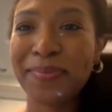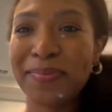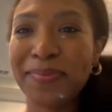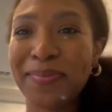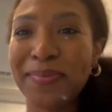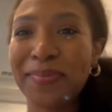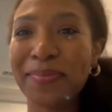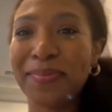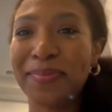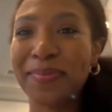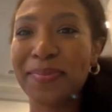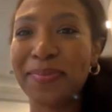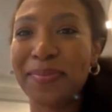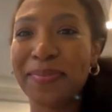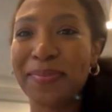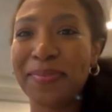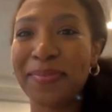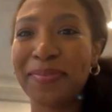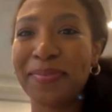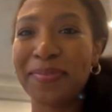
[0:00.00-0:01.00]

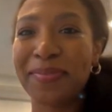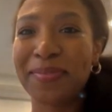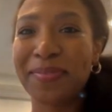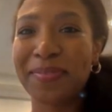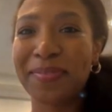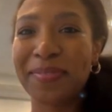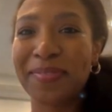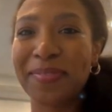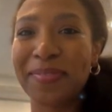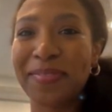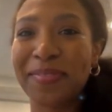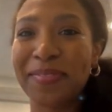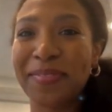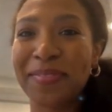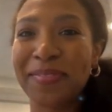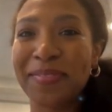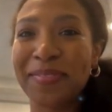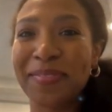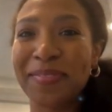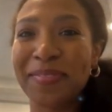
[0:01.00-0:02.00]

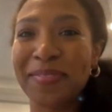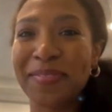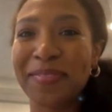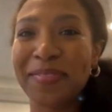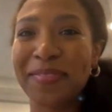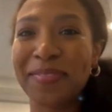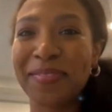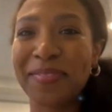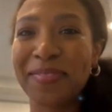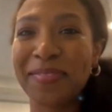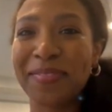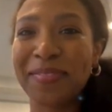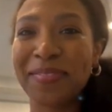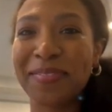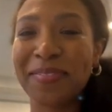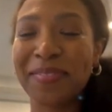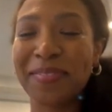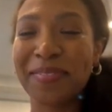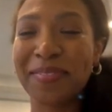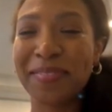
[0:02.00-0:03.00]

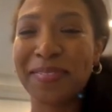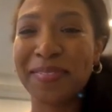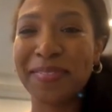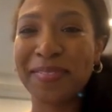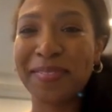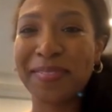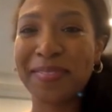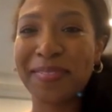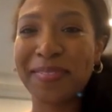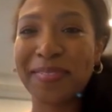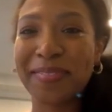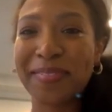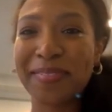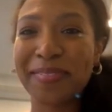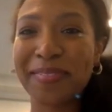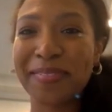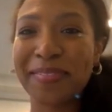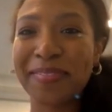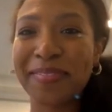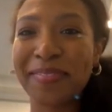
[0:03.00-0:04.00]

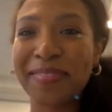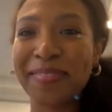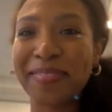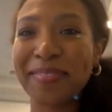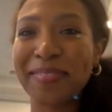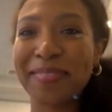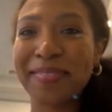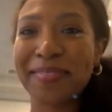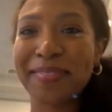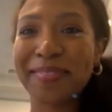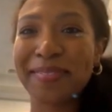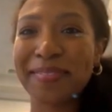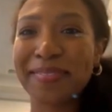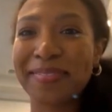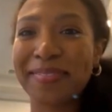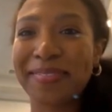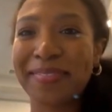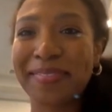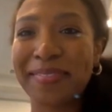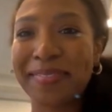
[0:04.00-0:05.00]

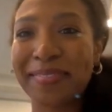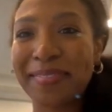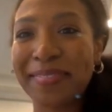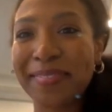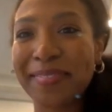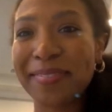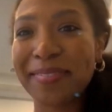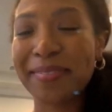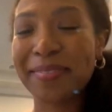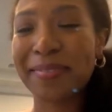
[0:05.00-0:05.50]
(silent)